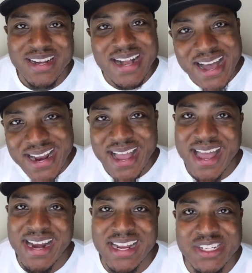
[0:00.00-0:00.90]
Gotta
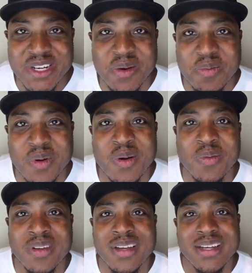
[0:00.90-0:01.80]
have that jump
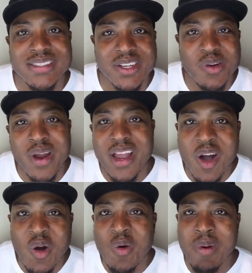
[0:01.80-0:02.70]
rope. It's a great
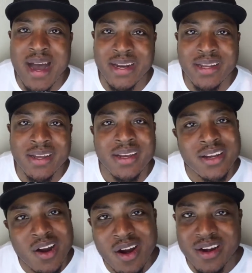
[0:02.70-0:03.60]
whole body
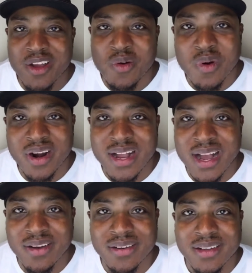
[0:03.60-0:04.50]
cardio
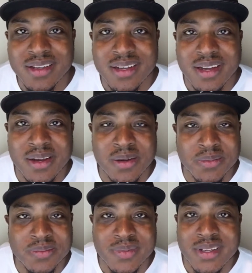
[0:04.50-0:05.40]
workout.
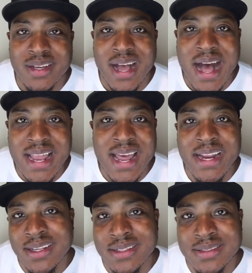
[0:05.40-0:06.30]
I
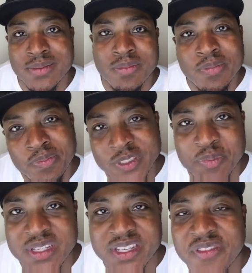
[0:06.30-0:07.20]
like
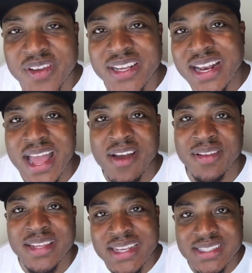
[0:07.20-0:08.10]
specifically to have
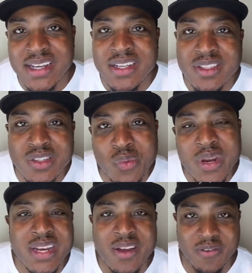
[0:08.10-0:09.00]
at least
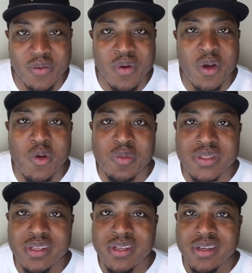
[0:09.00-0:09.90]
3 different
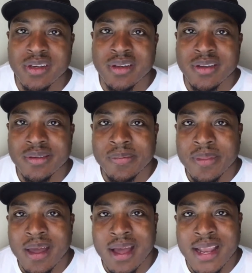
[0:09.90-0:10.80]
ropes.
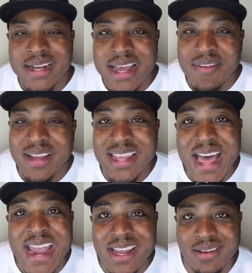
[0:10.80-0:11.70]
I like to have a
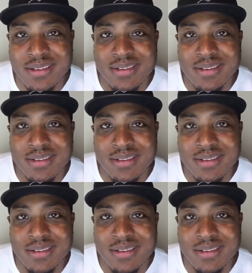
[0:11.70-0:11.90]
light